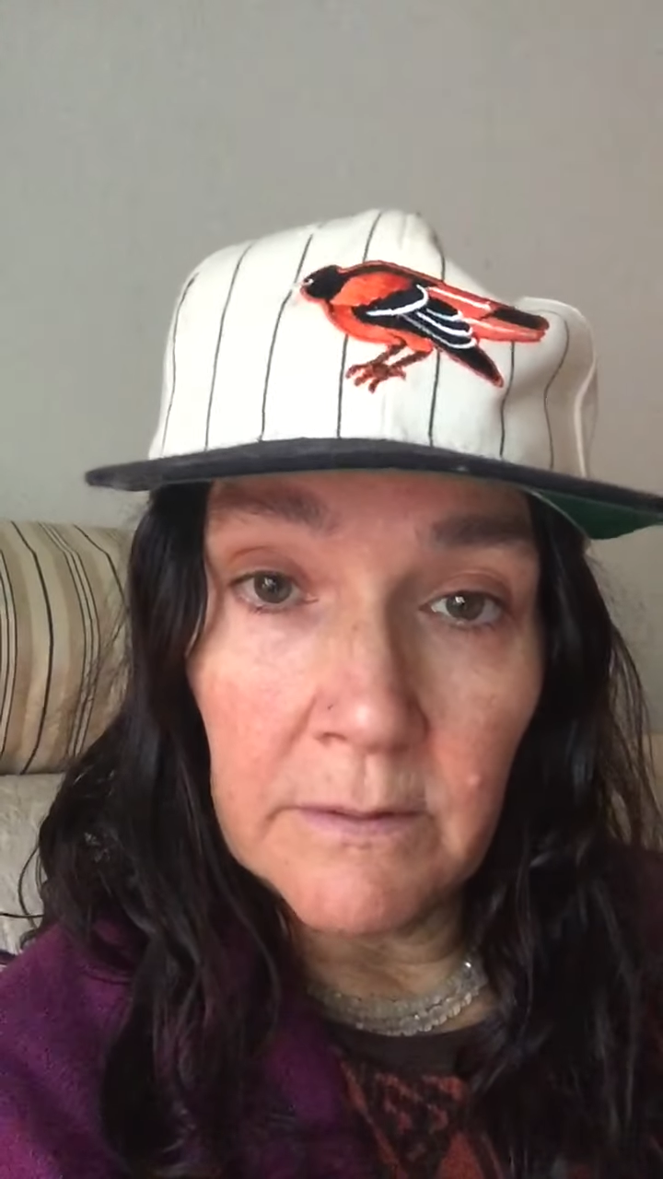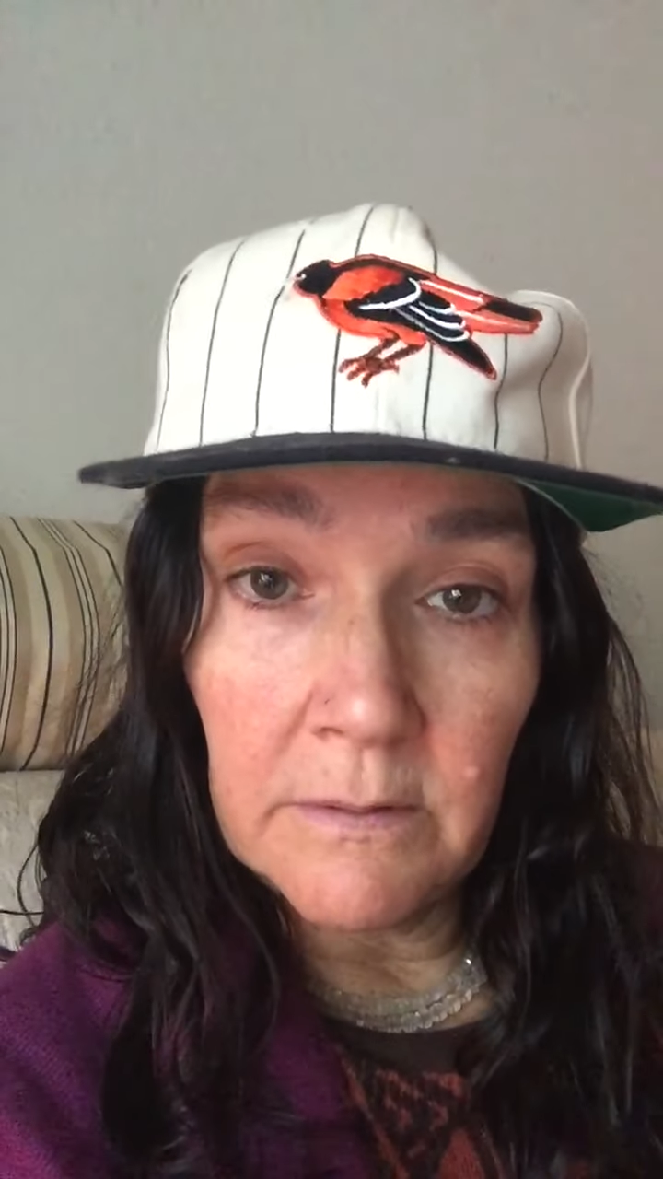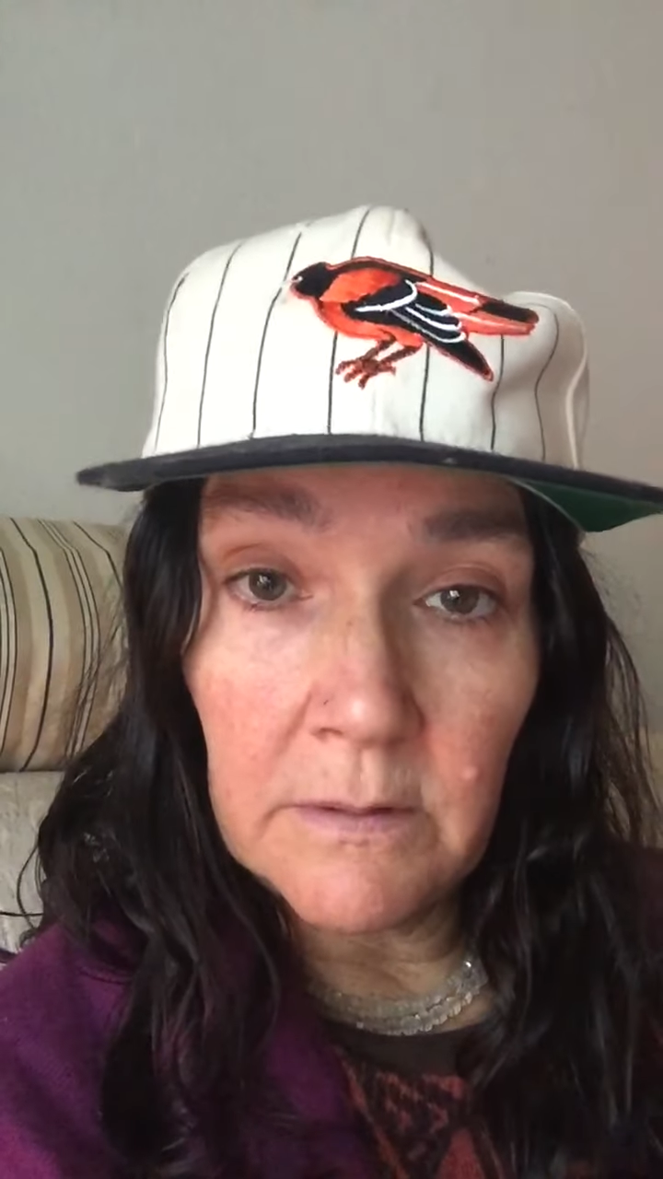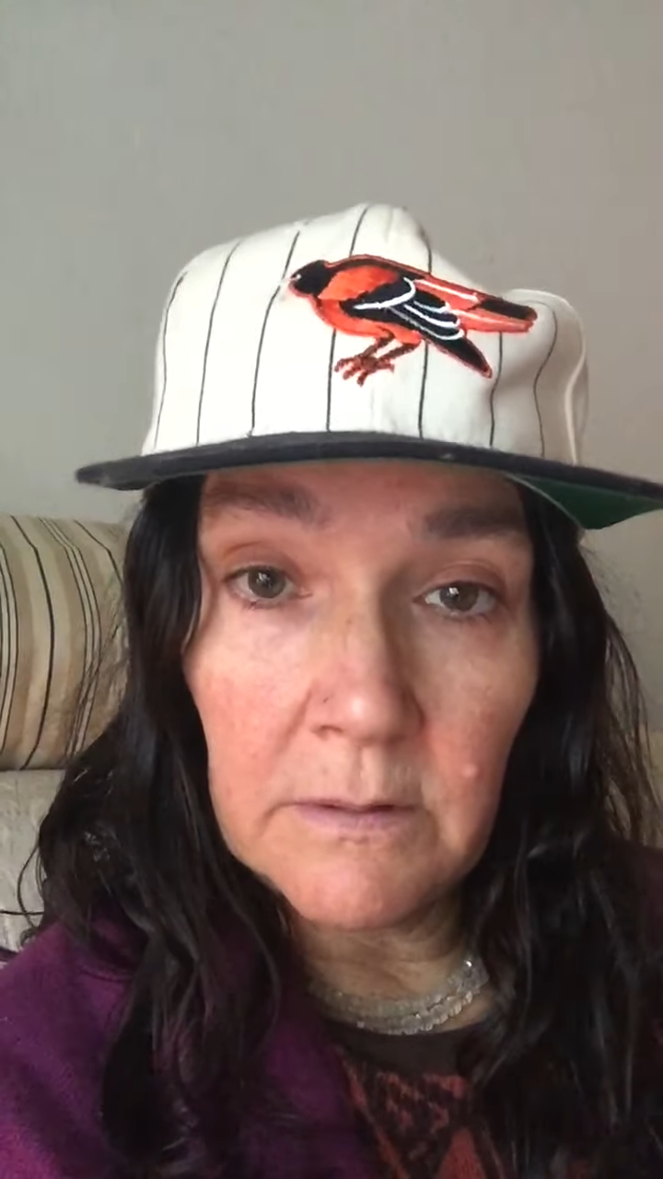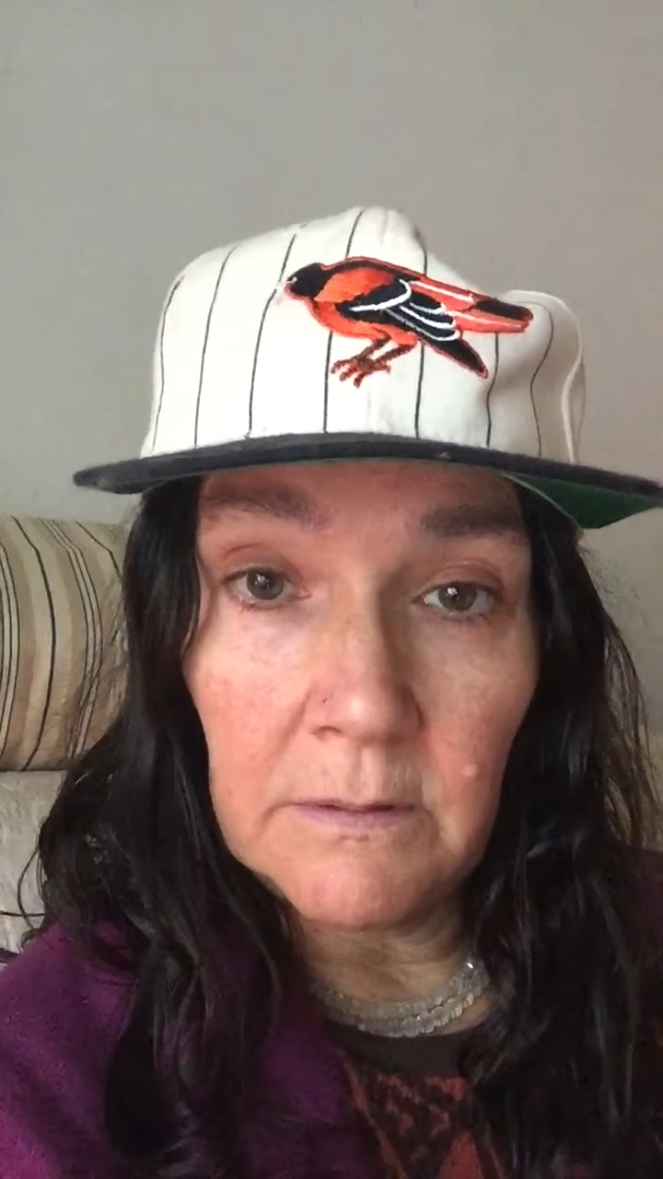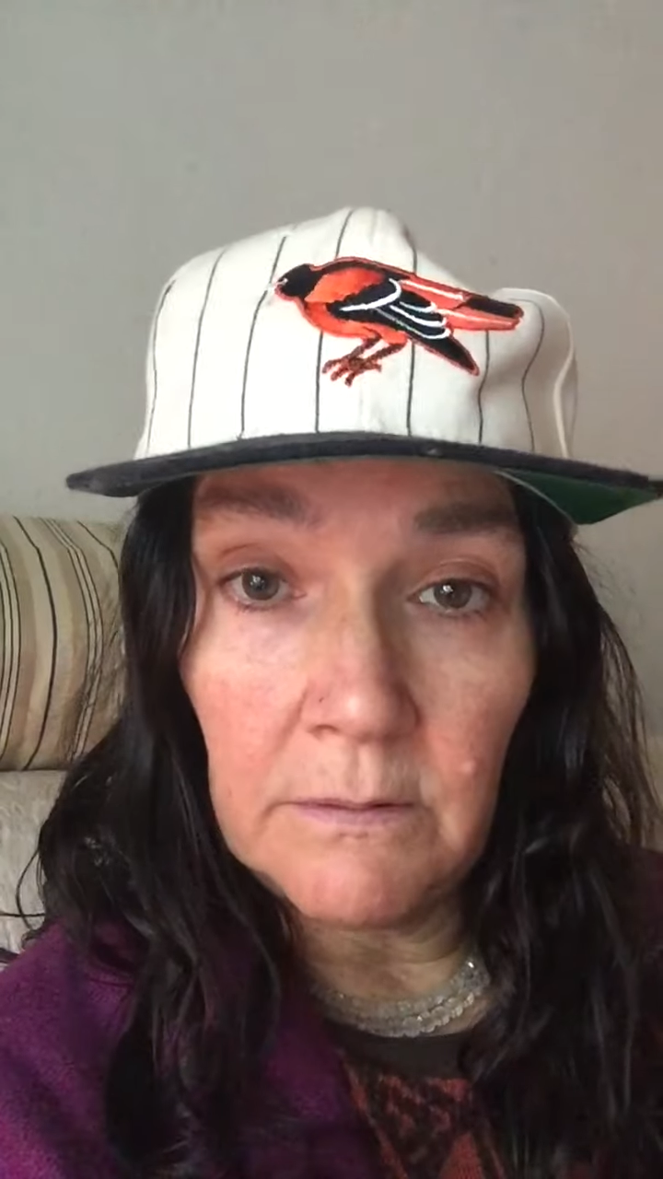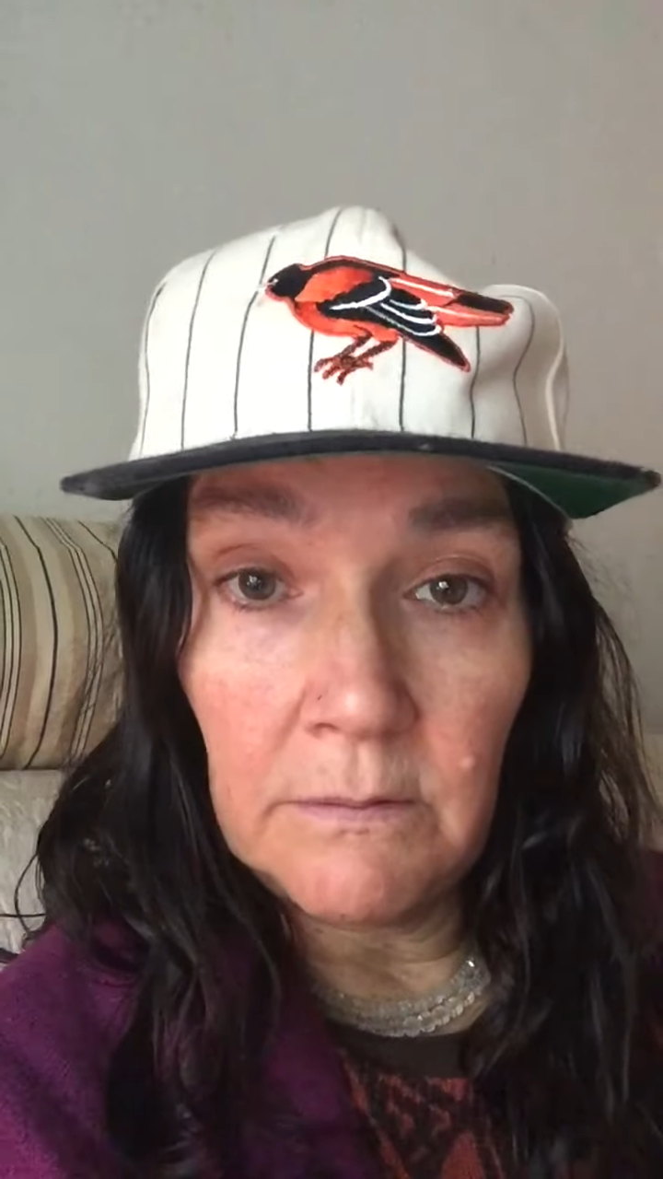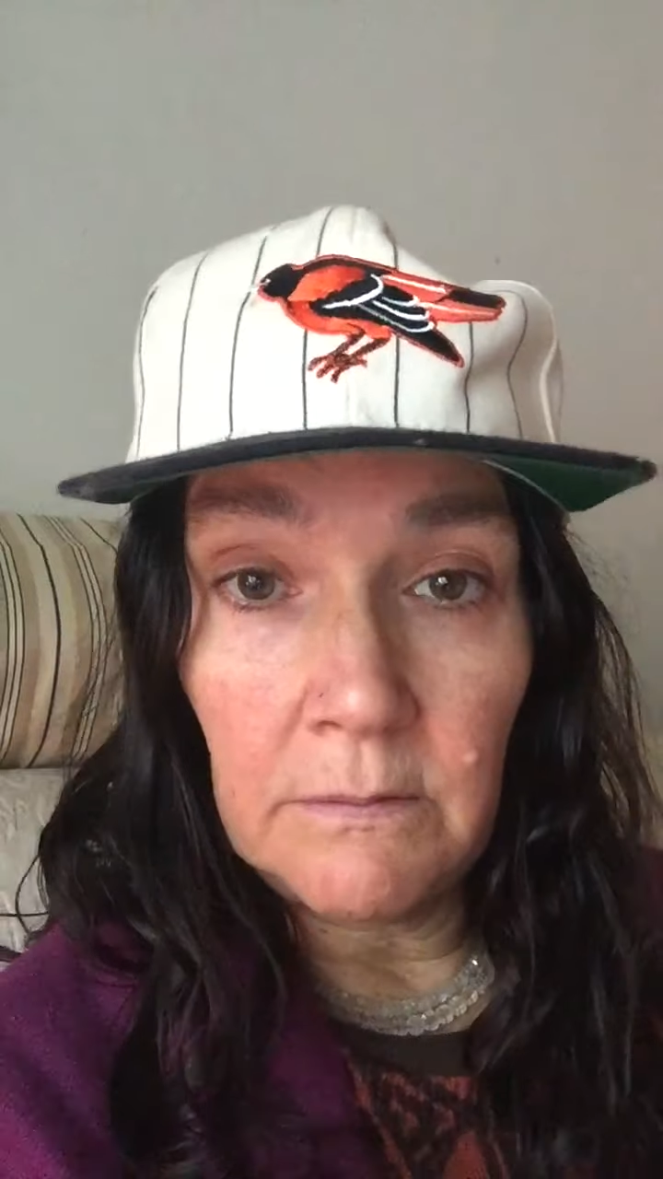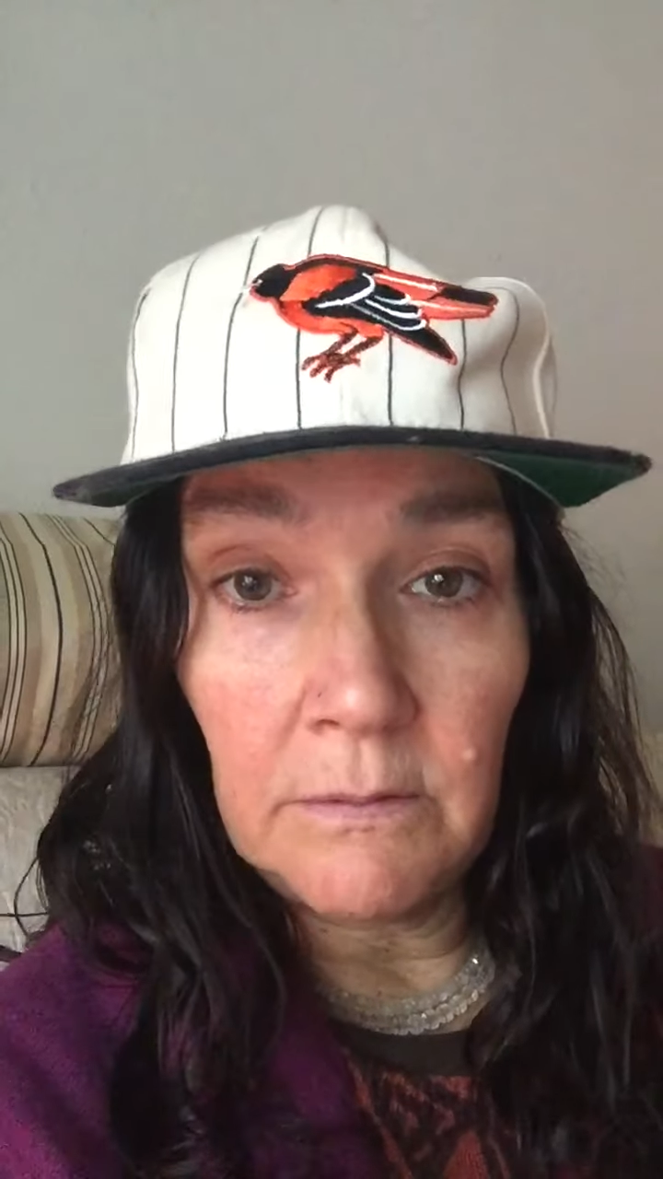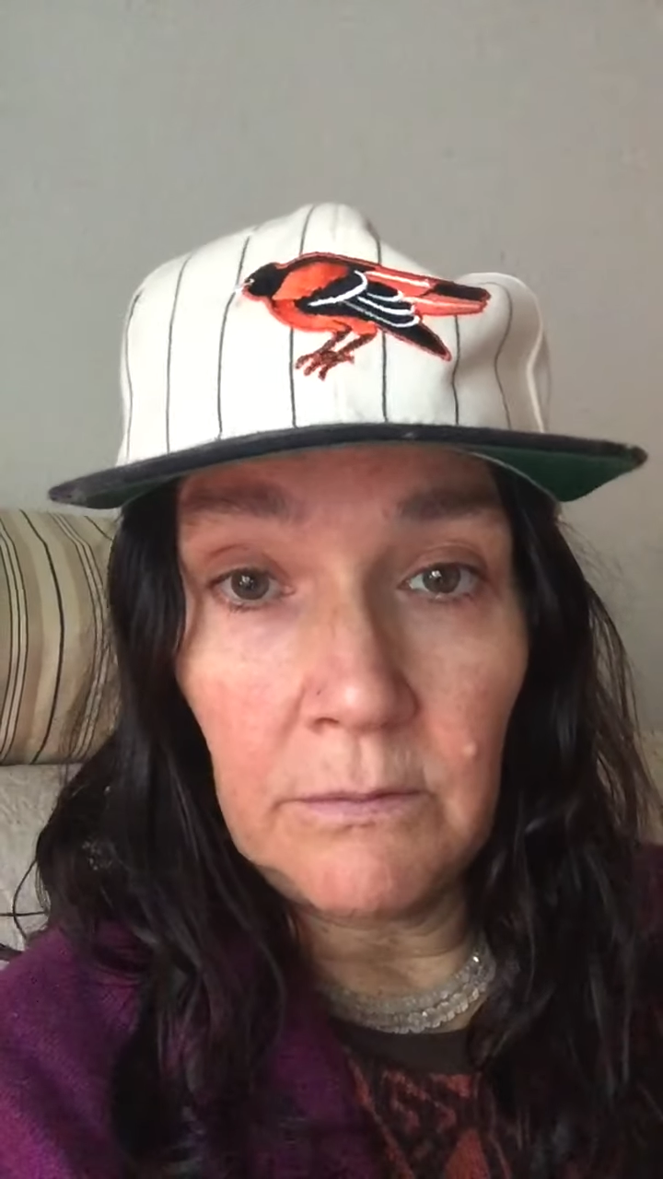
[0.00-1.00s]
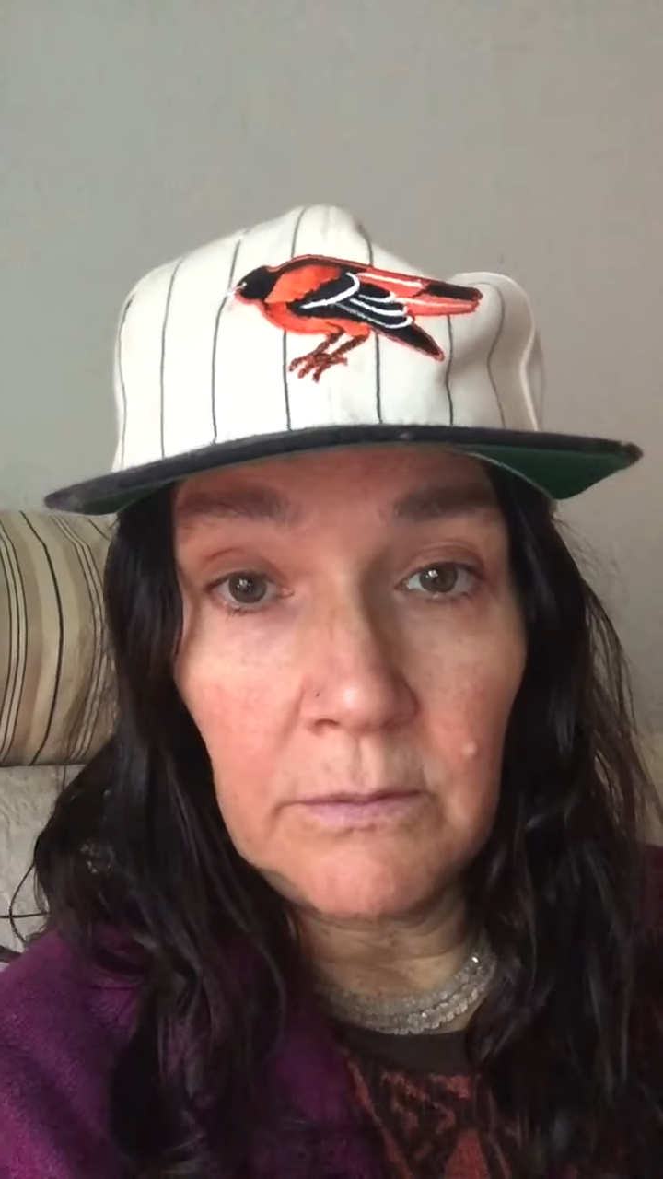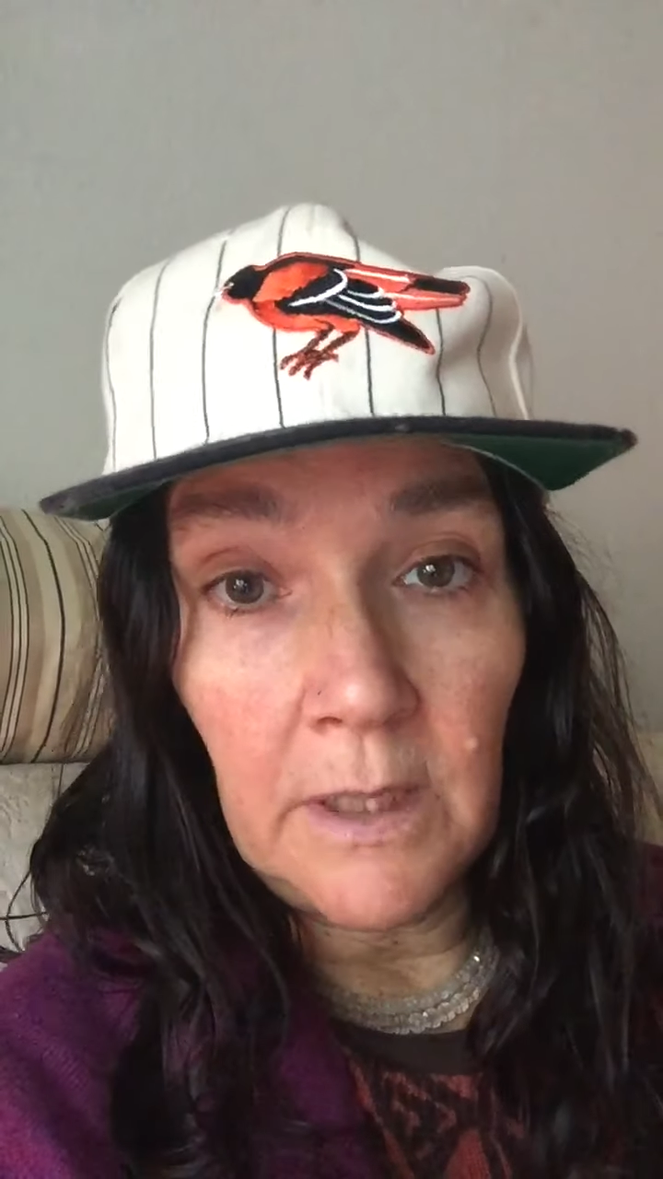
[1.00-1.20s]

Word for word: into the